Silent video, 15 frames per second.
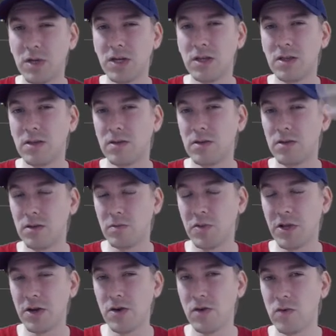and the
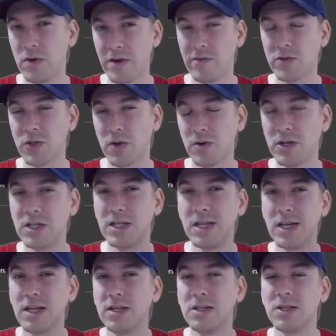player or whatever's already
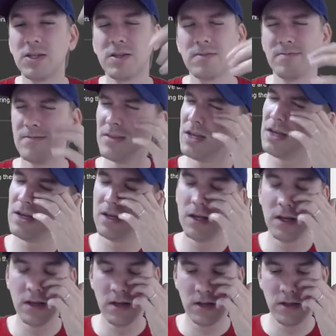dead, it just
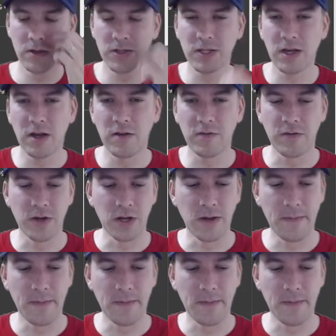looks kind of funny.